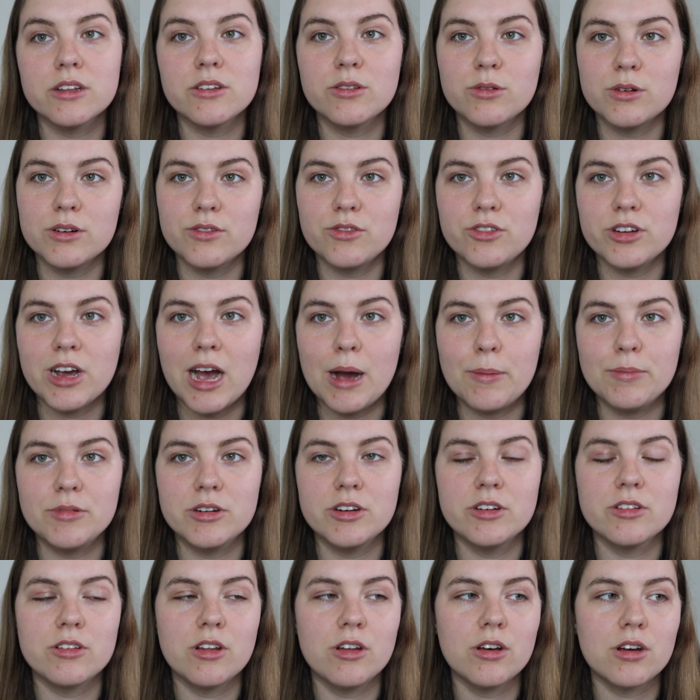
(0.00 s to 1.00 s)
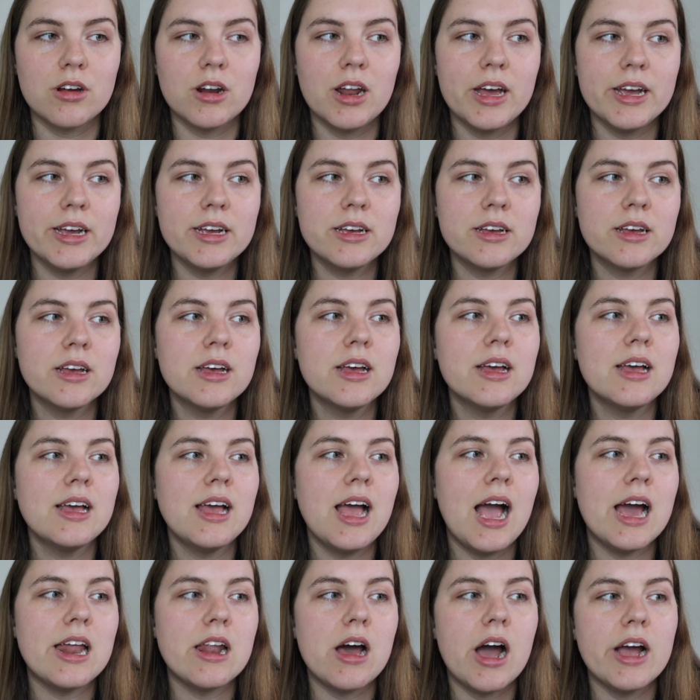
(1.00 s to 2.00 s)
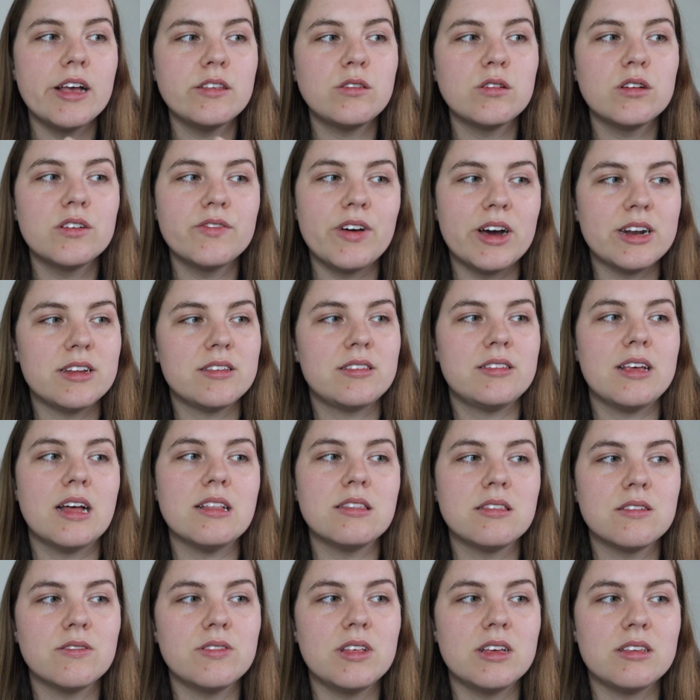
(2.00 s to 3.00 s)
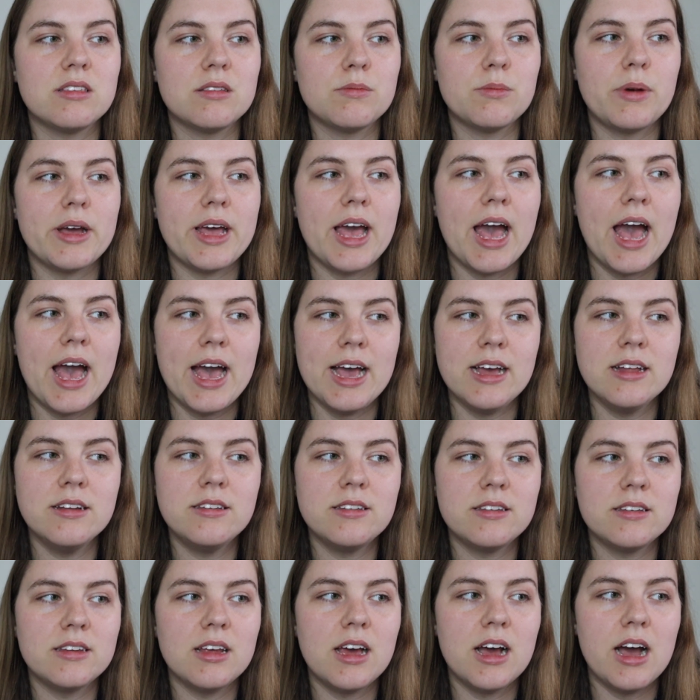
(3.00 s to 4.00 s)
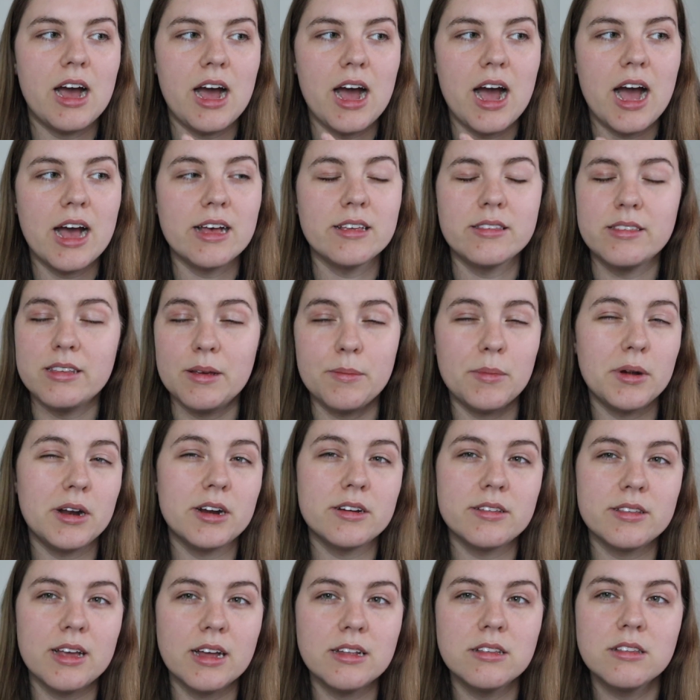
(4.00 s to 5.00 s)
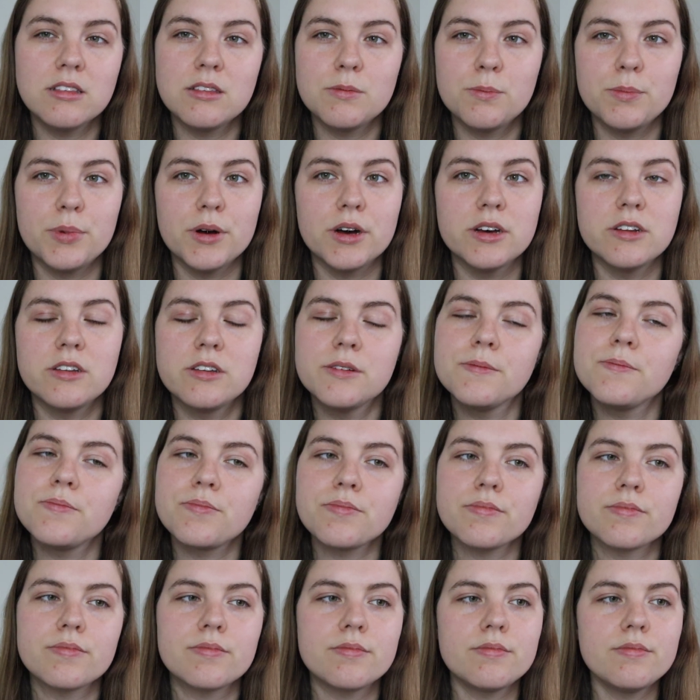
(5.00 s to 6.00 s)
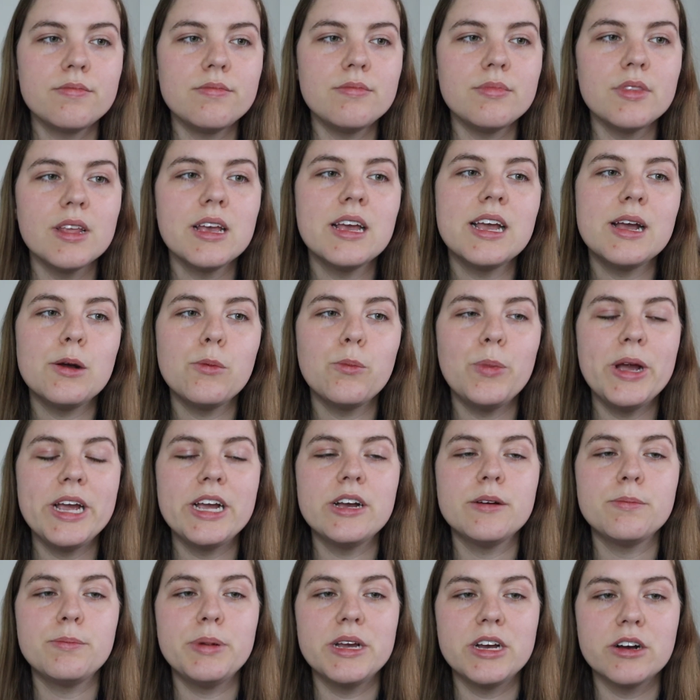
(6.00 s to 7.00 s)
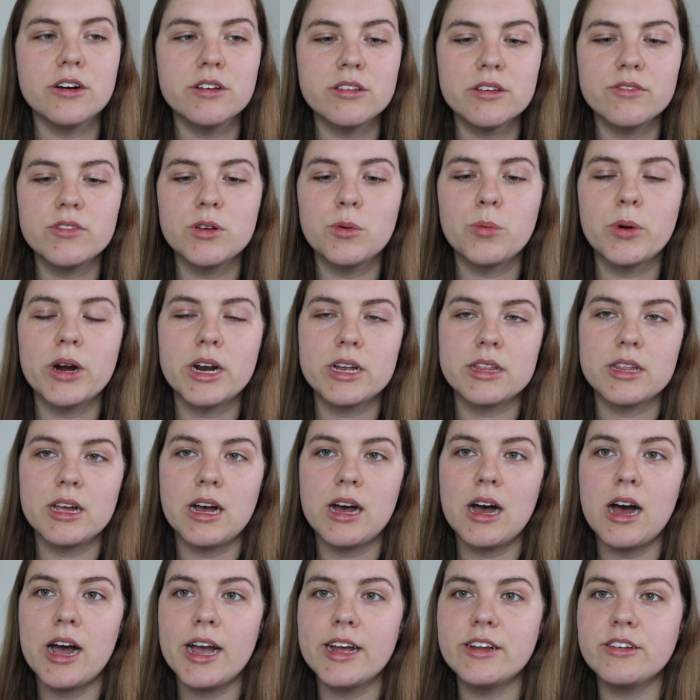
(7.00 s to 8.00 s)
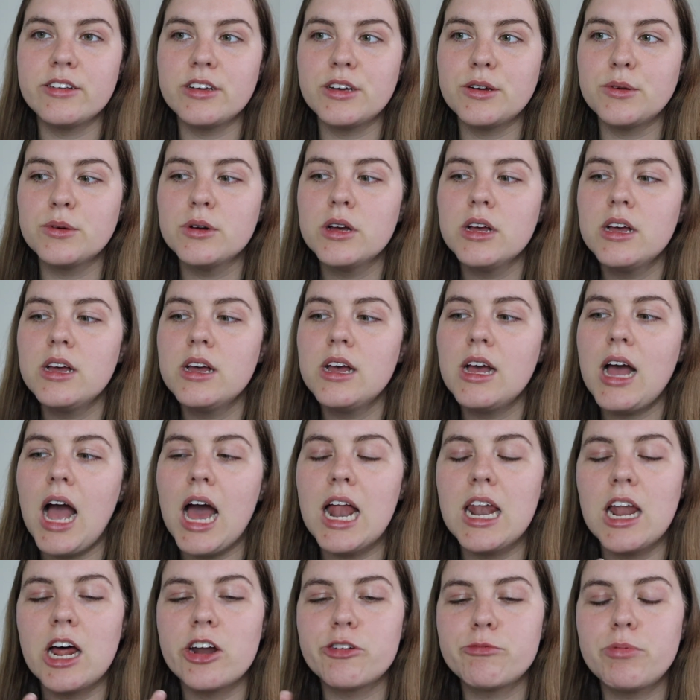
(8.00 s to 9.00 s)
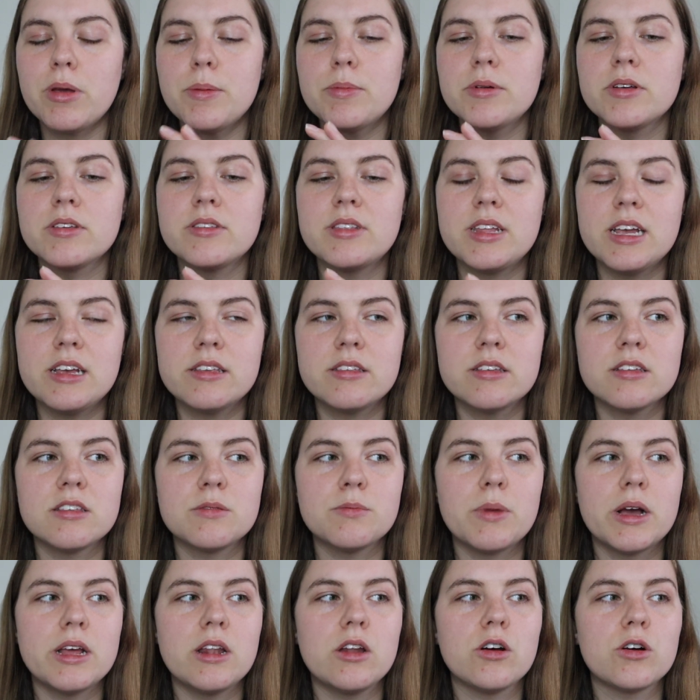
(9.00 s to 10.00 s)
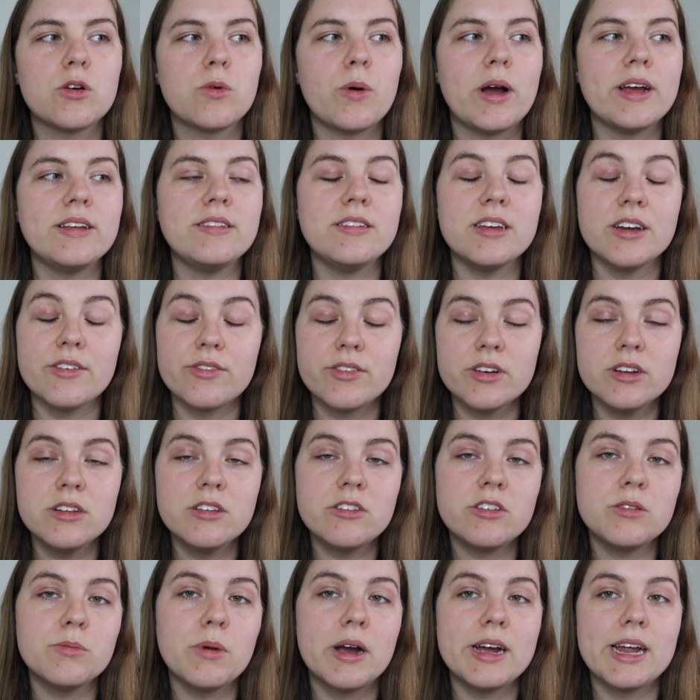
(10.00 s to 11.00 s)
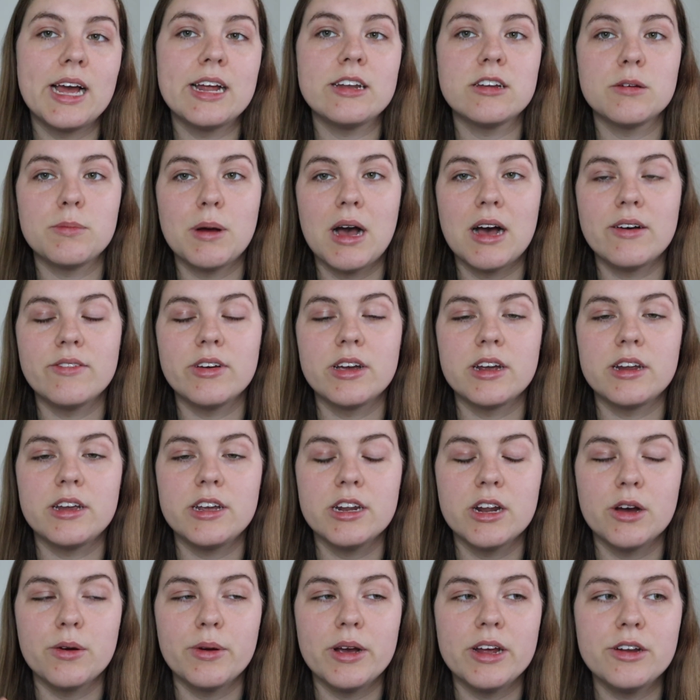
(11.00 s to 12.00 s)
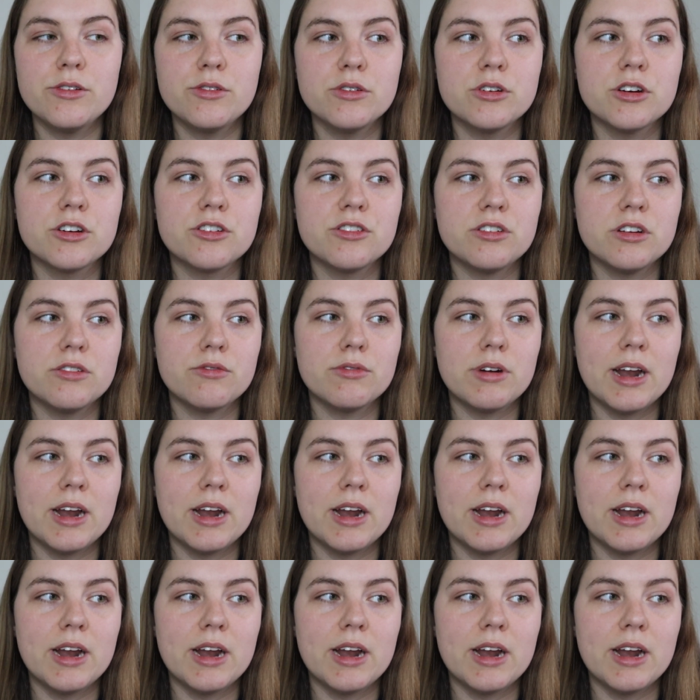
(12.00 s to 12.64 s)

the sort of chapters look like and i sort of had a sense of this in my head a similar sense, but we, because of the work that I do, a lot of people's thesis might look quite different. You might end up having, you know, introduction